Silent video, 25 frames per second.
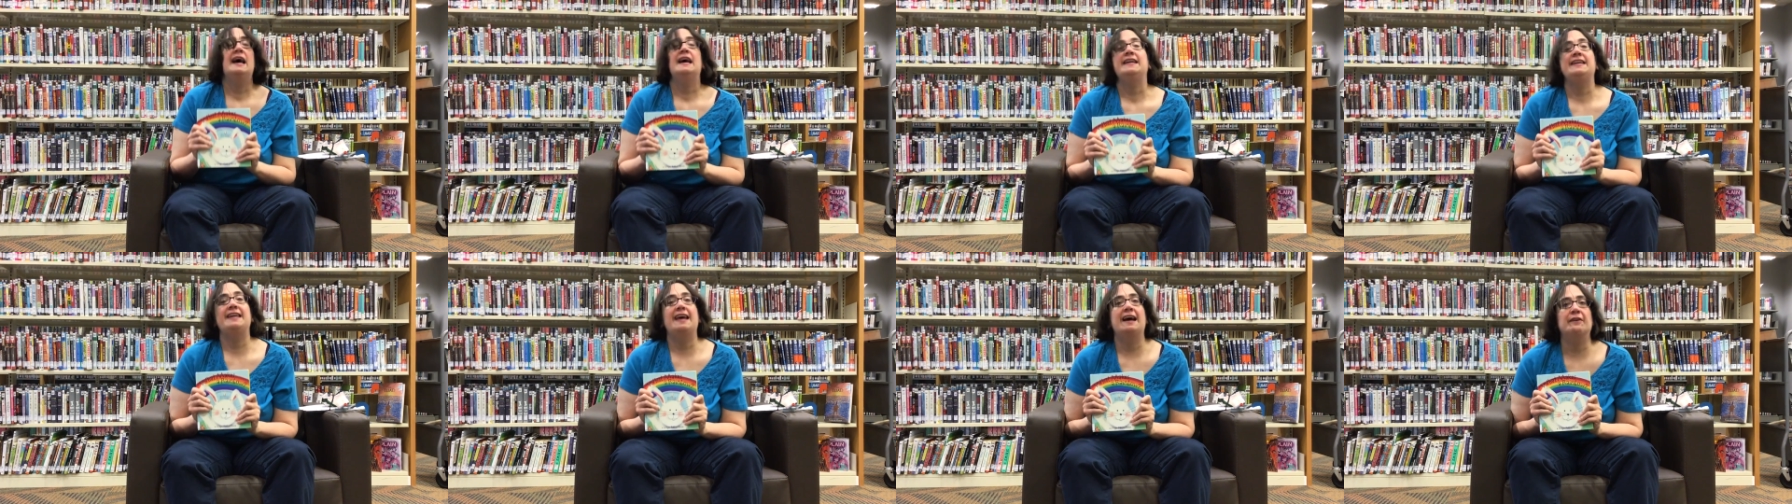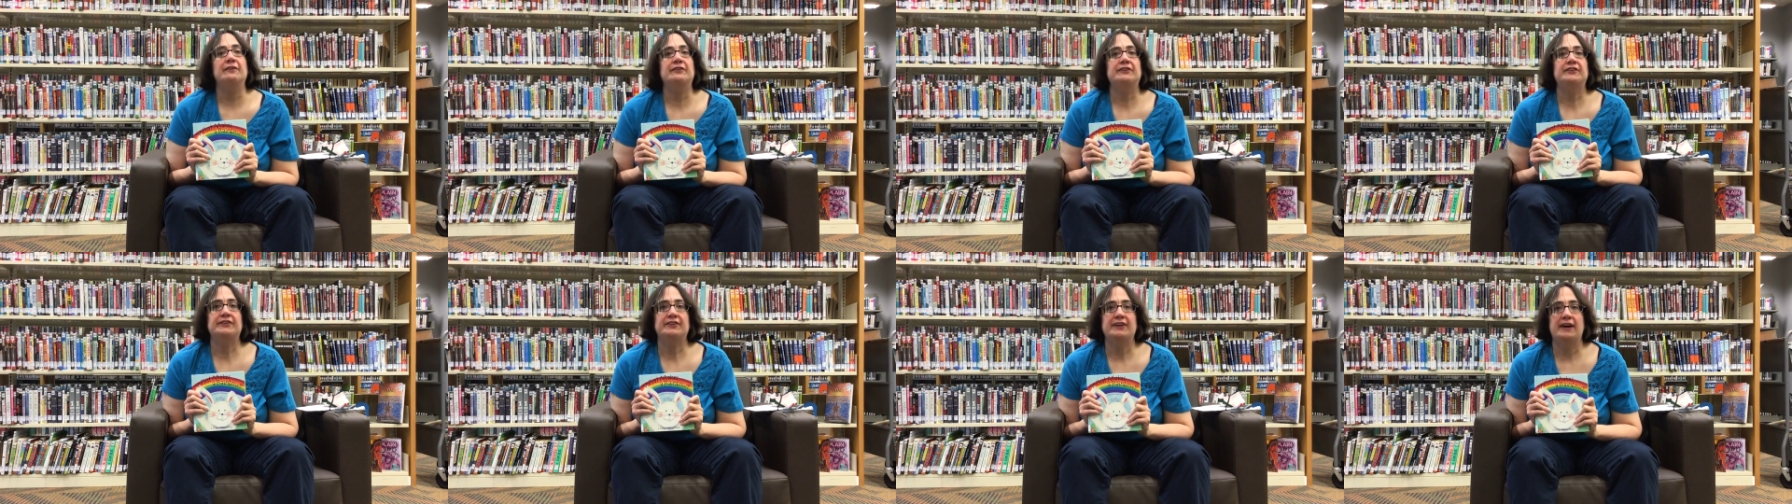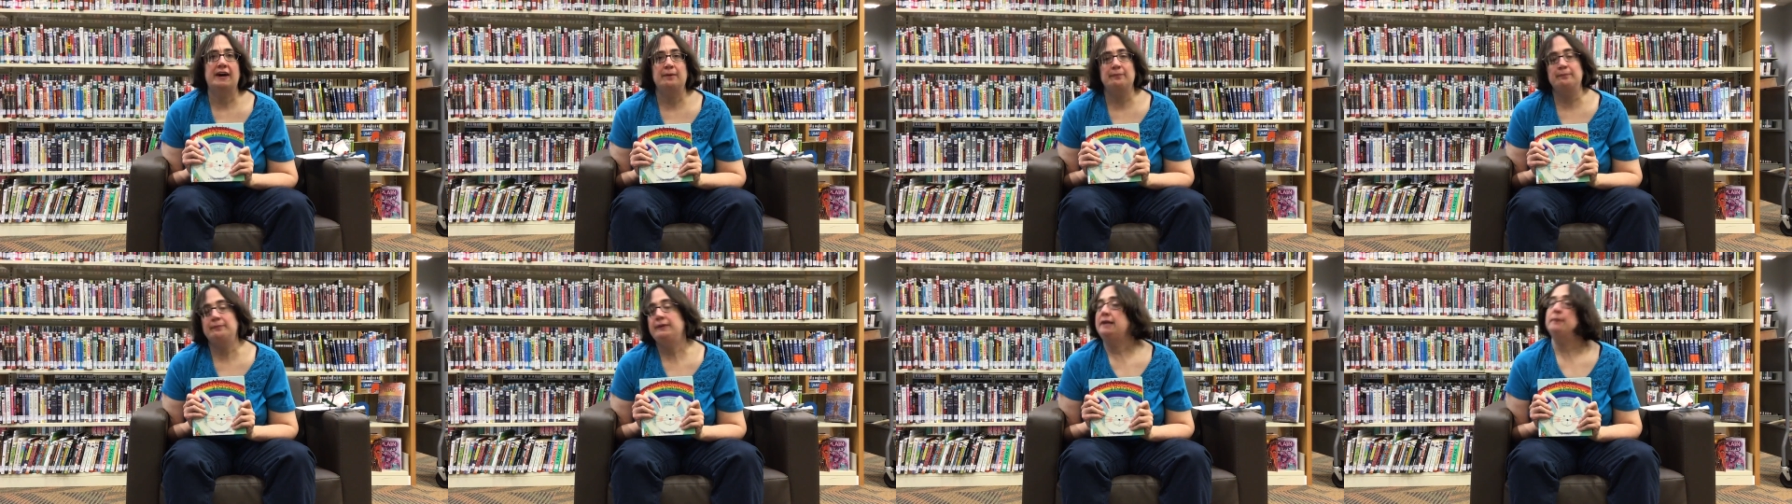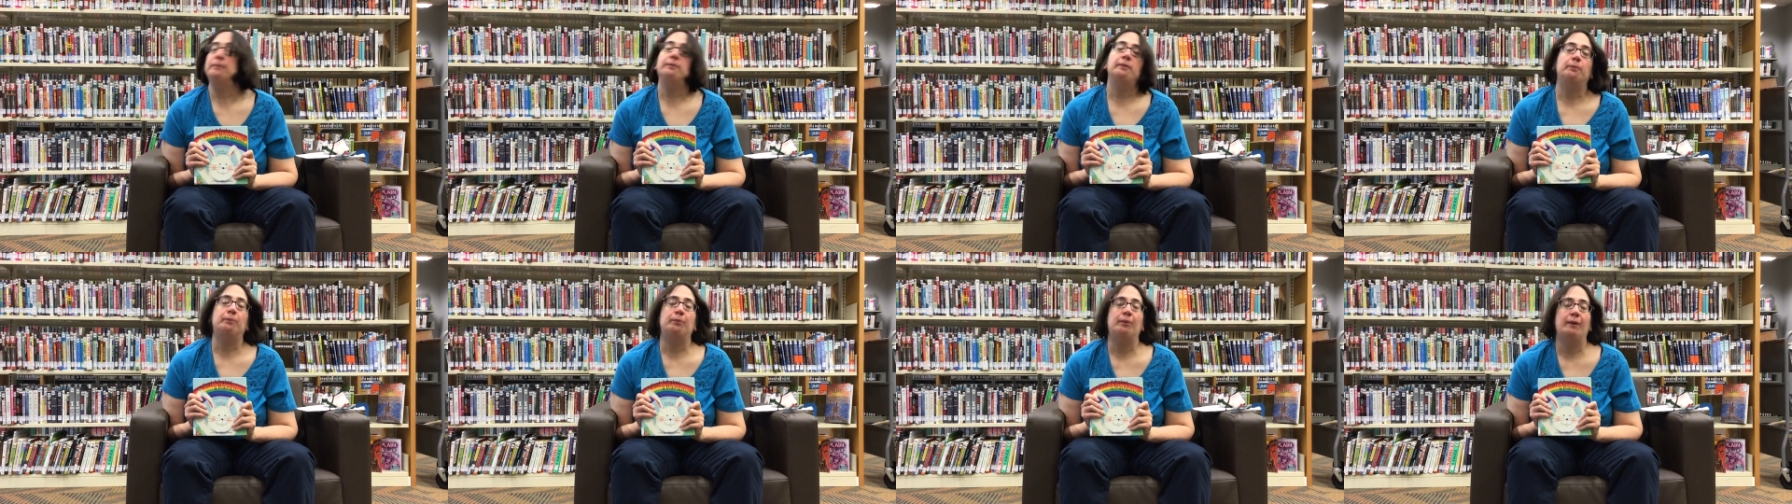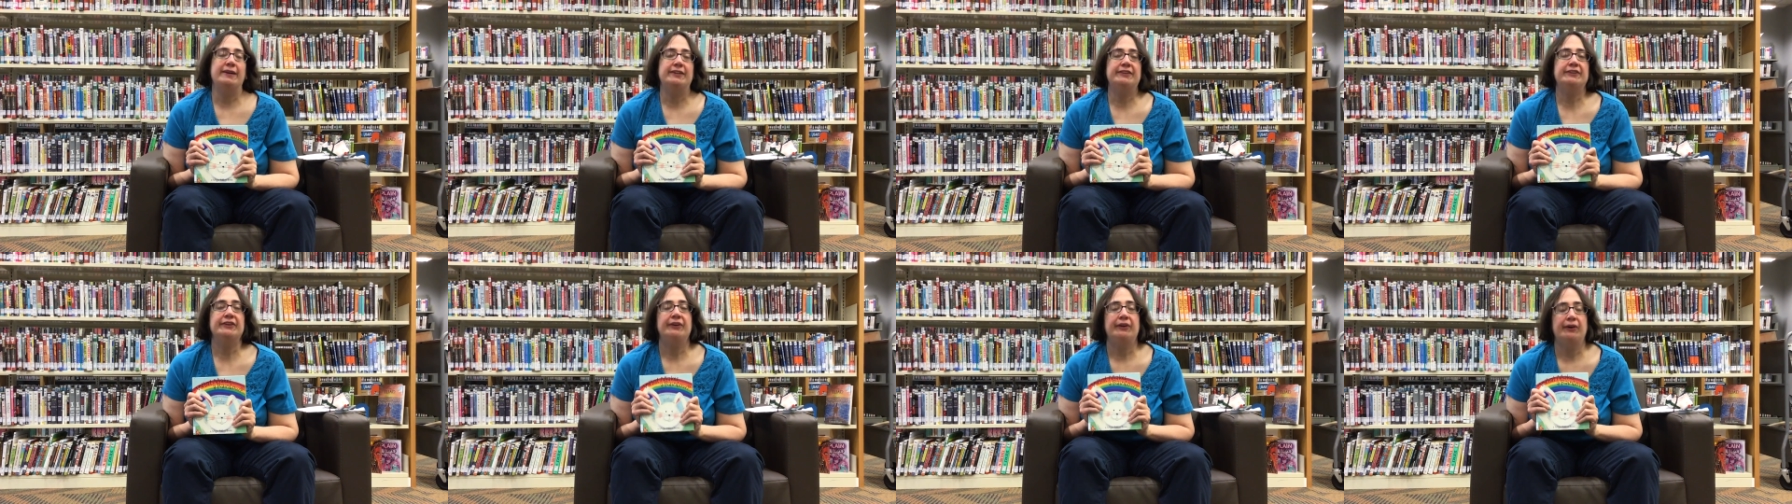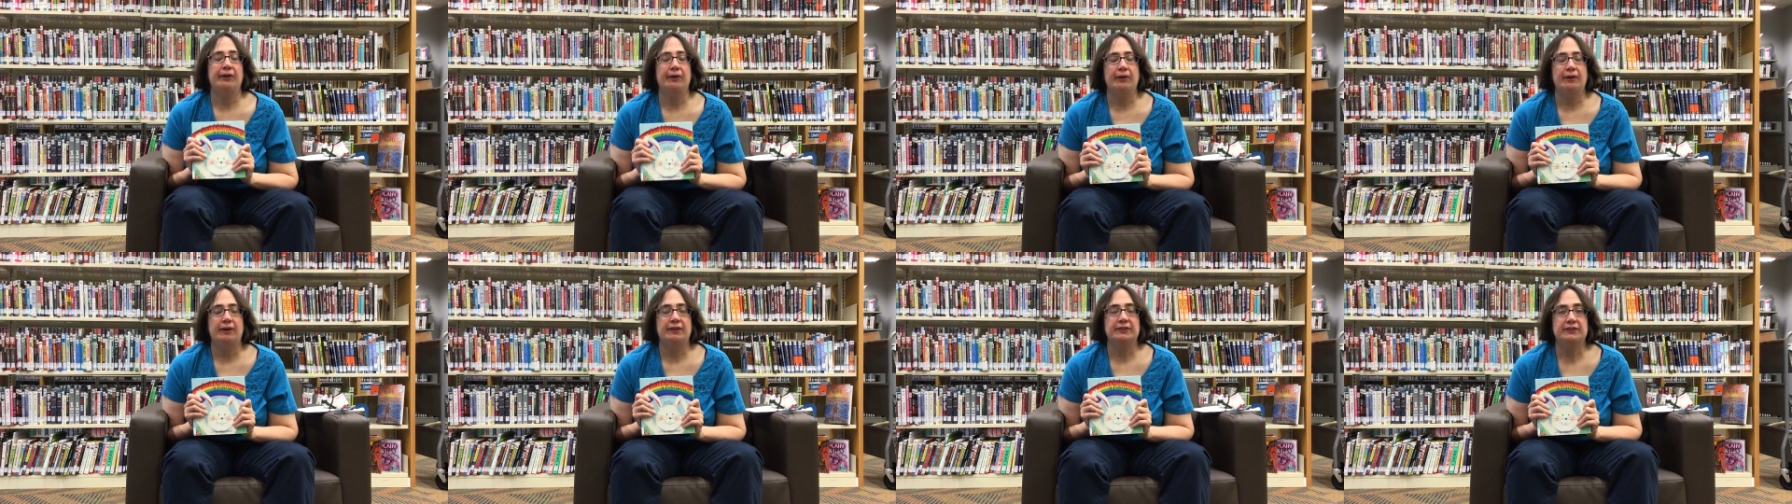Now, some people, boys and
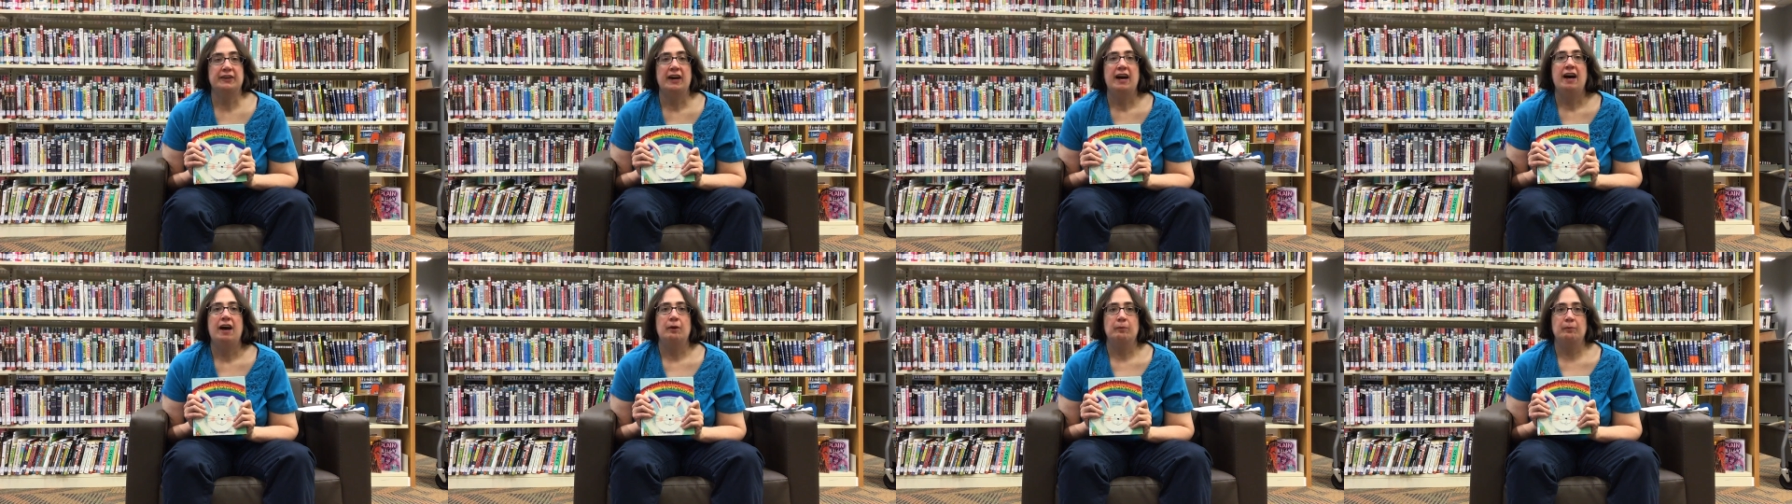girls,